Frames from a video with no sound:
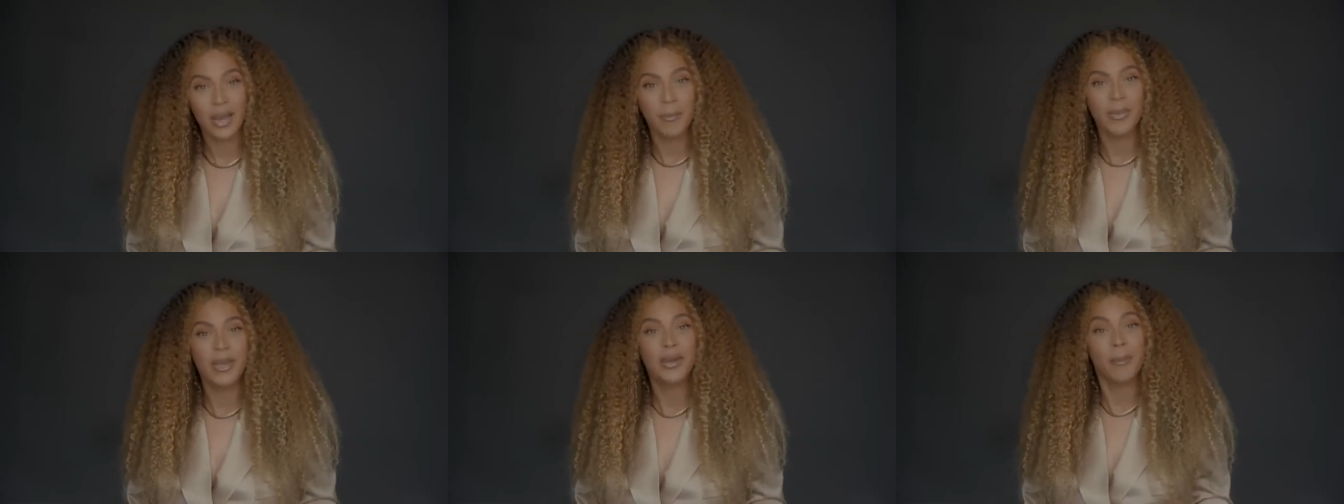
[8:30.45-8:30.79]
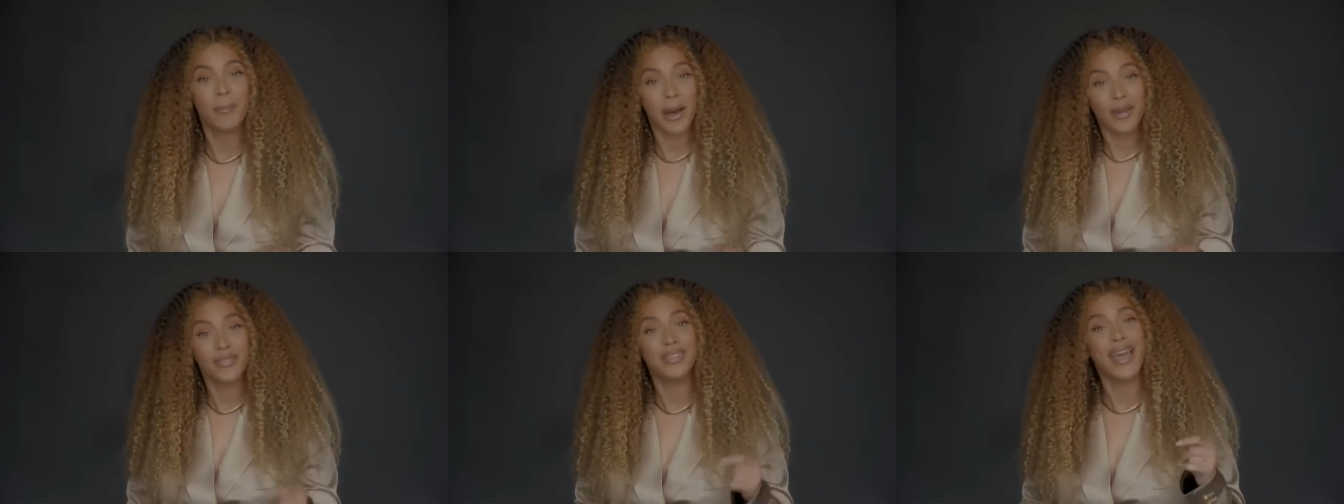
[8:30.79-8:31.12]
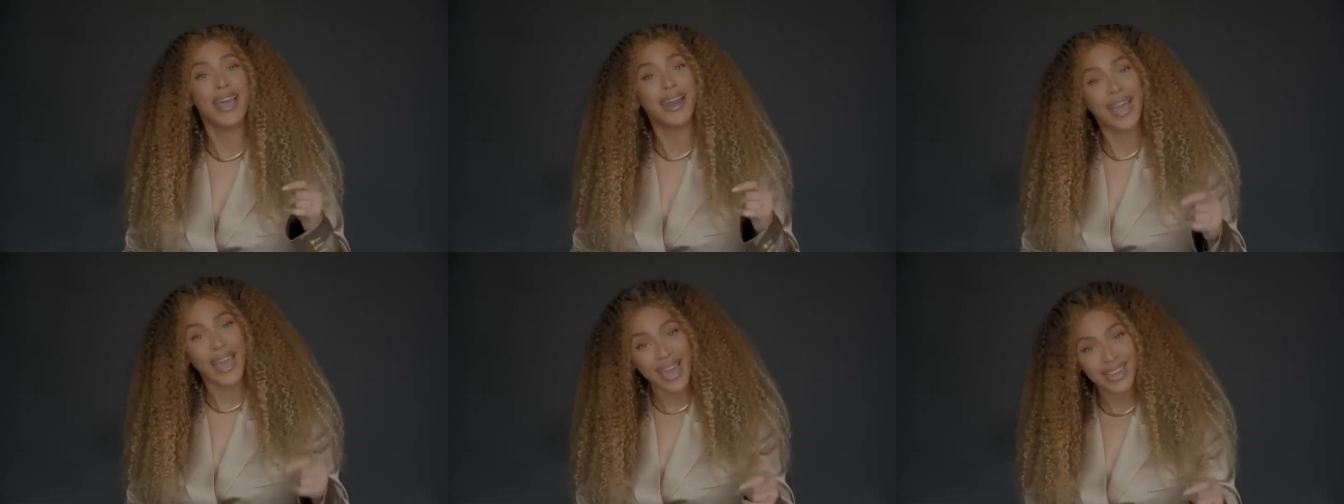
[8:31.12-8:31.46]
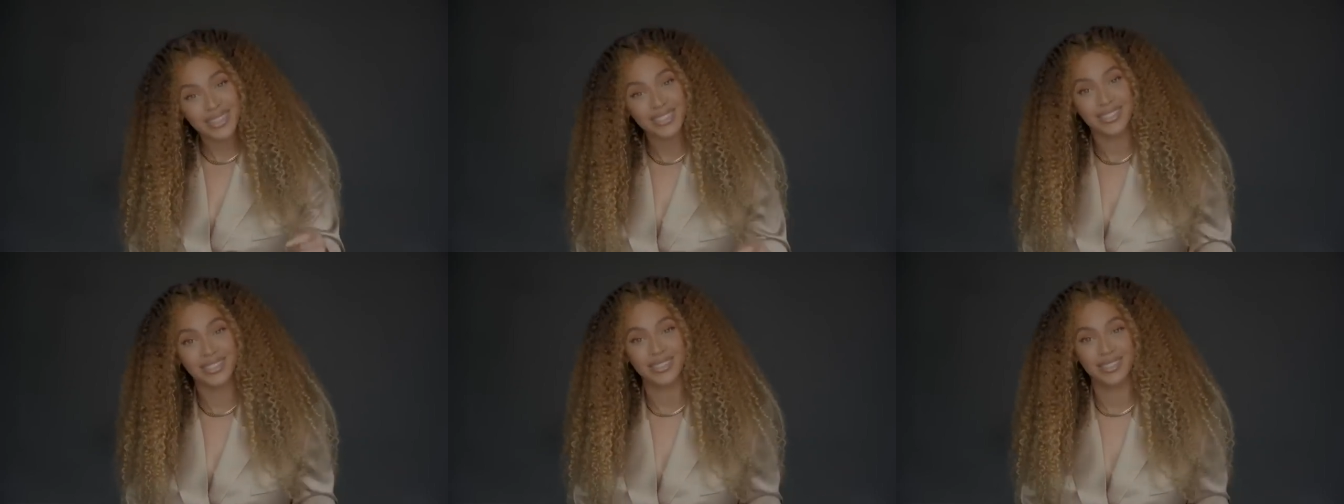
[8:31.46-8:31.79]
Be about that
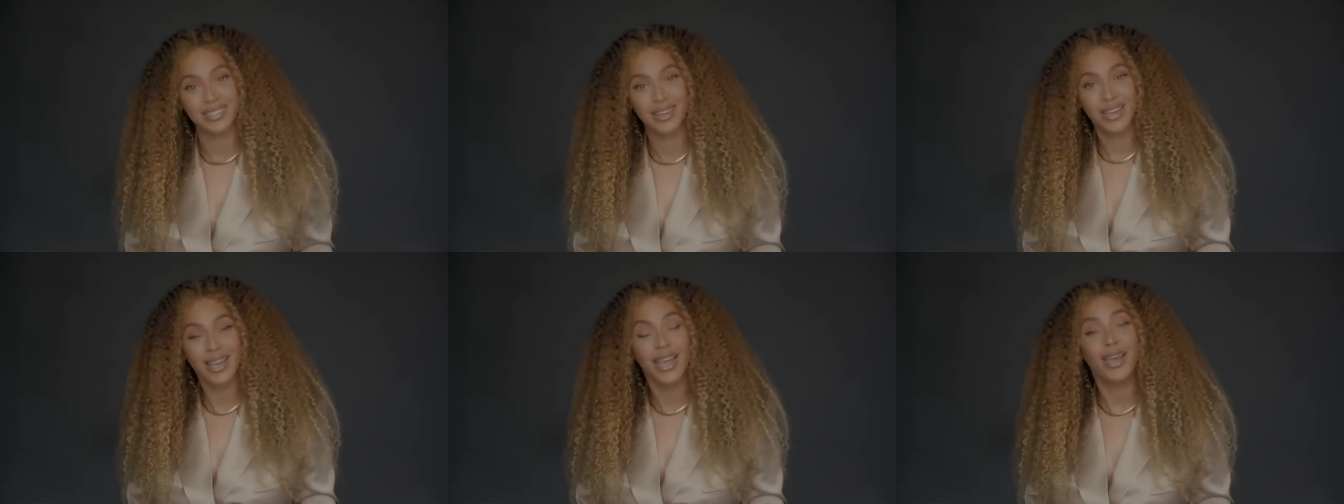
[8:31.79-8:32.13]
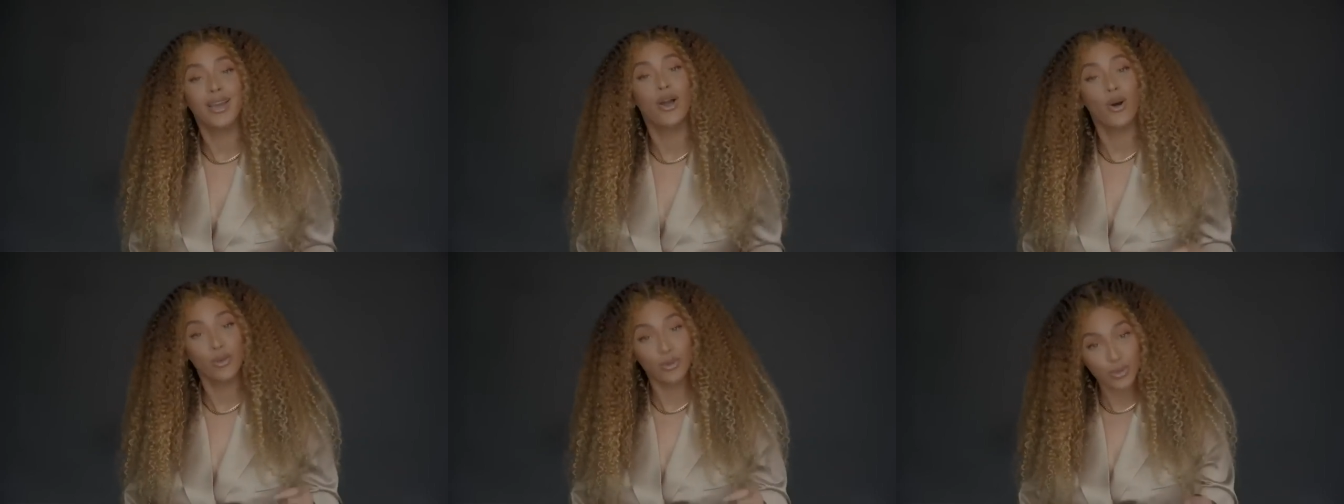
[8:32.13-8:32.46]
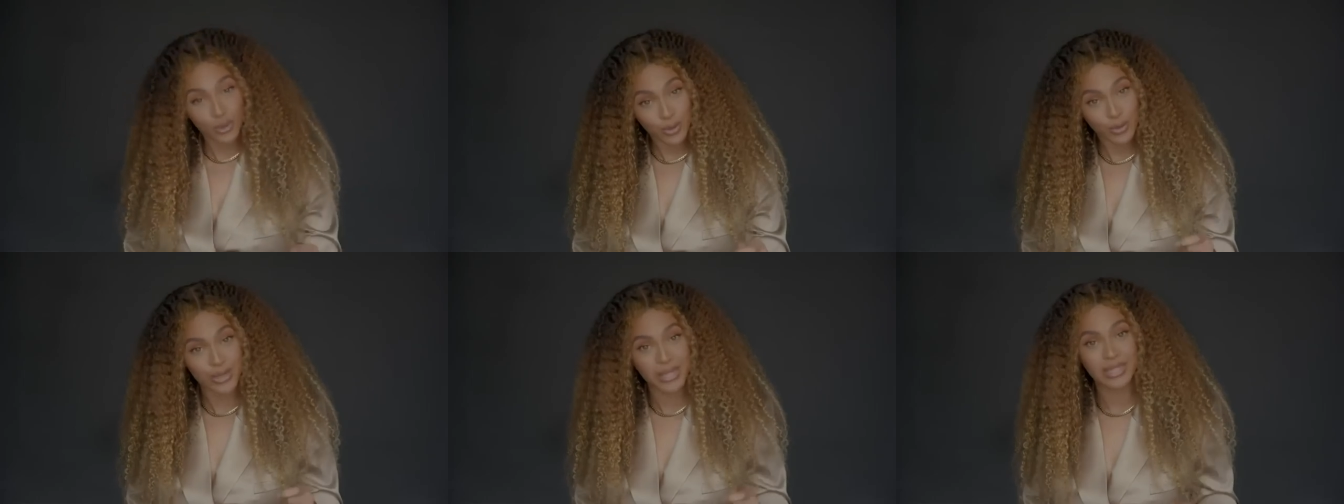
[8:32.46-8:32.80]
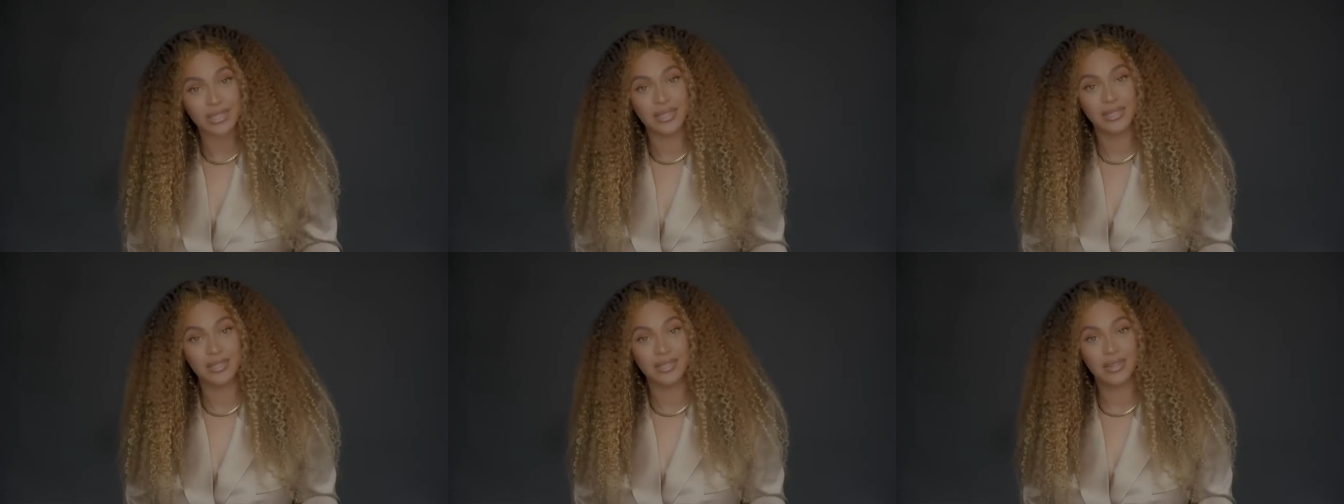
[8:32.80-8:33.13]
action and go do
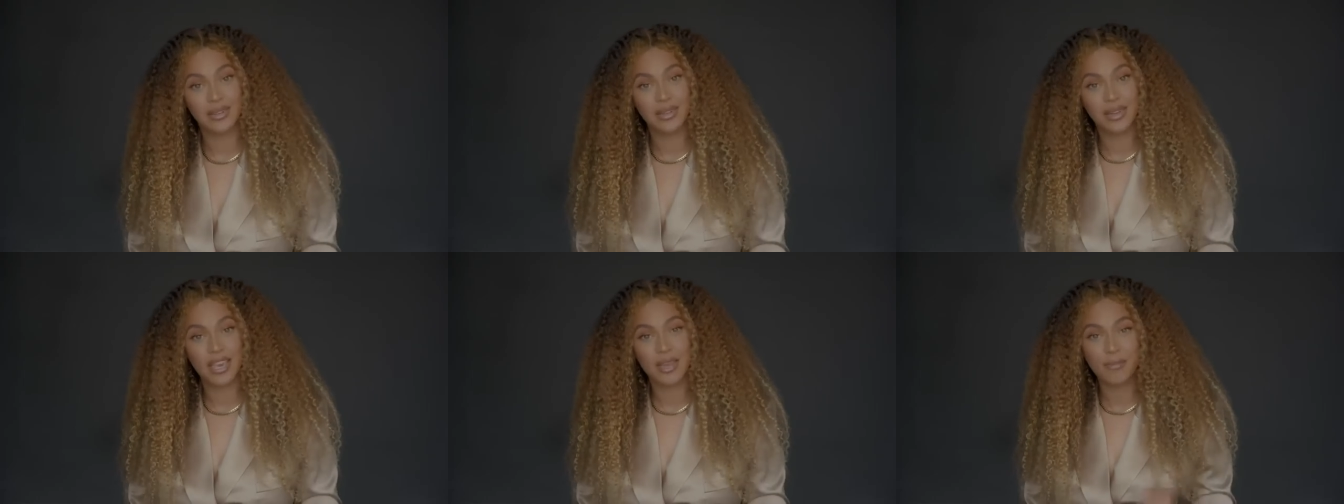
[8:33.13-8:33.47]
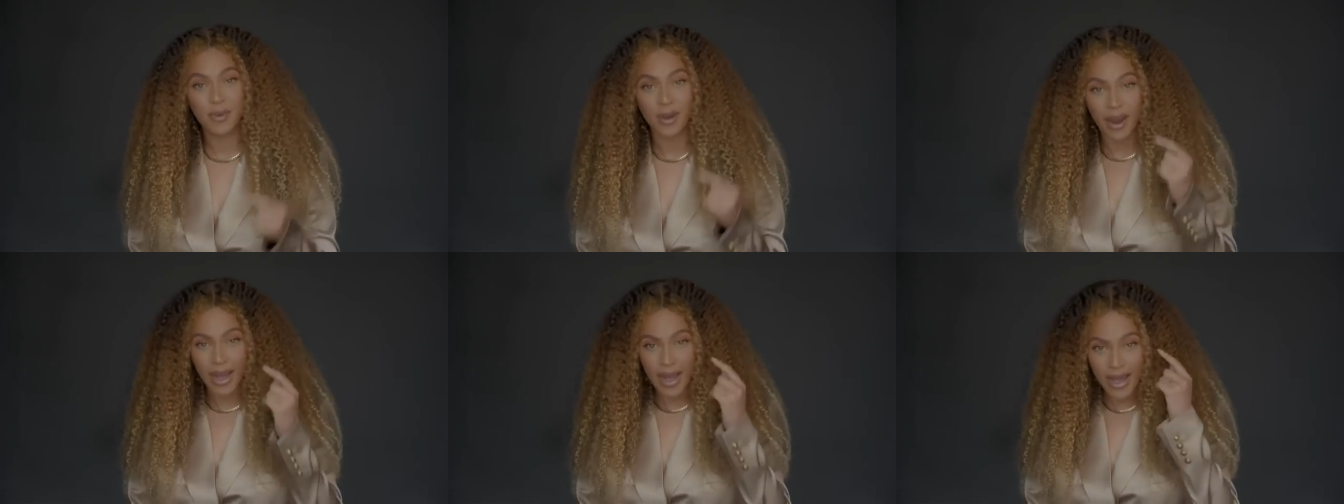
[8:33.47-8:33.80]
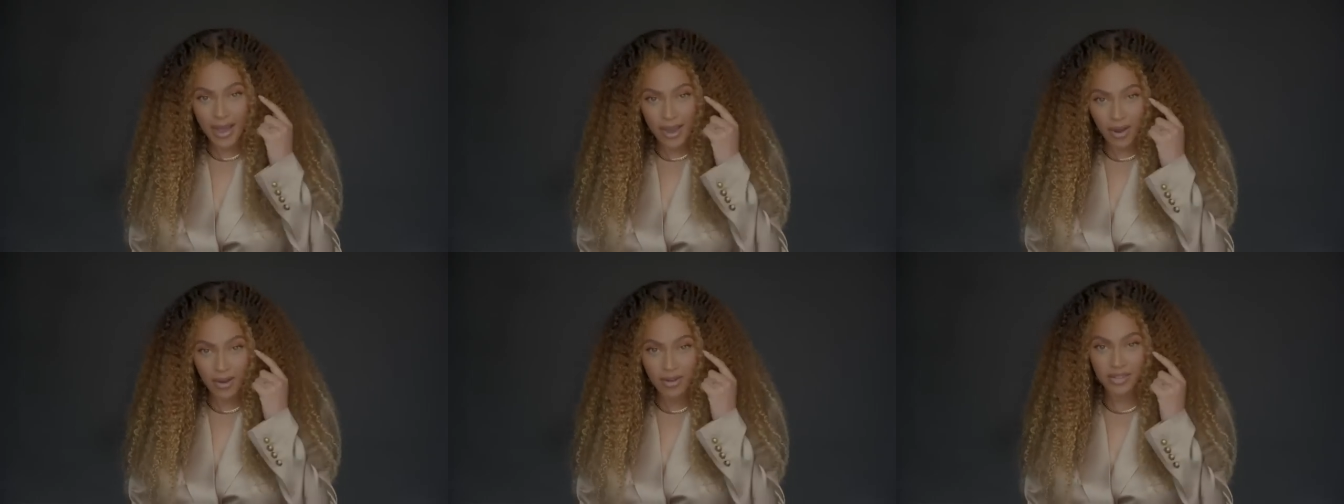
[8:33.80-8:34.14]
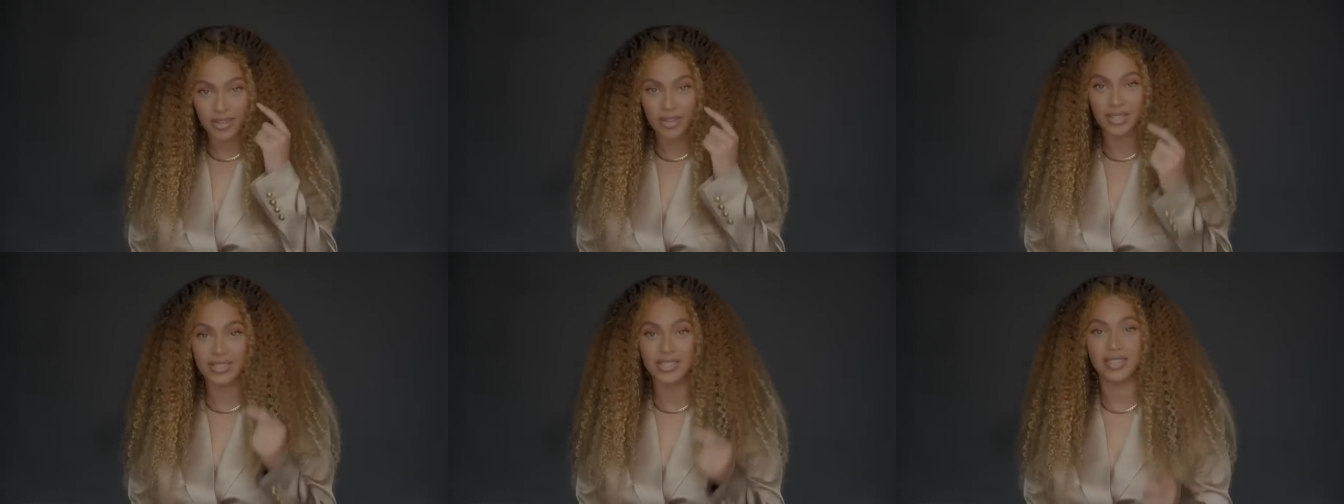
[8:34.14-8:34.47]
it. Keep your eye on
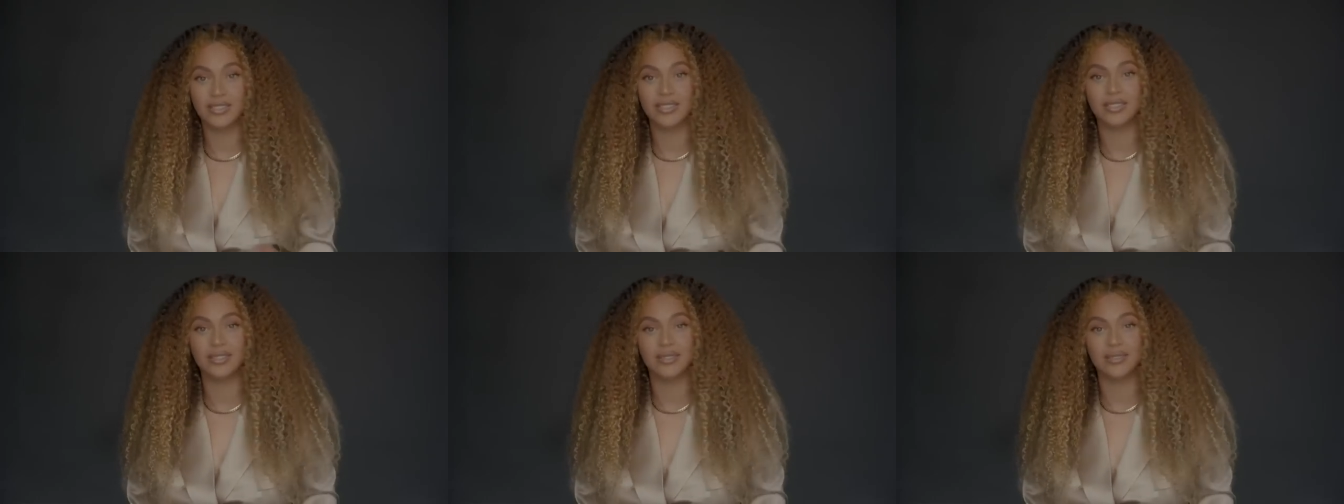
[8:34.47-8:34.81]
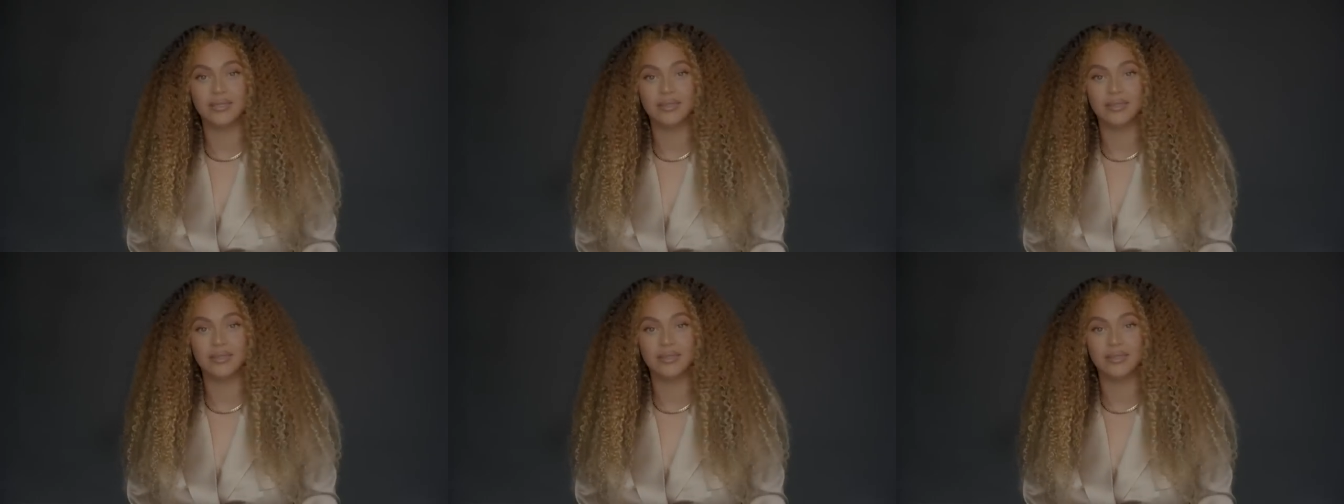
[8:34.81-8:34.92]
your intention.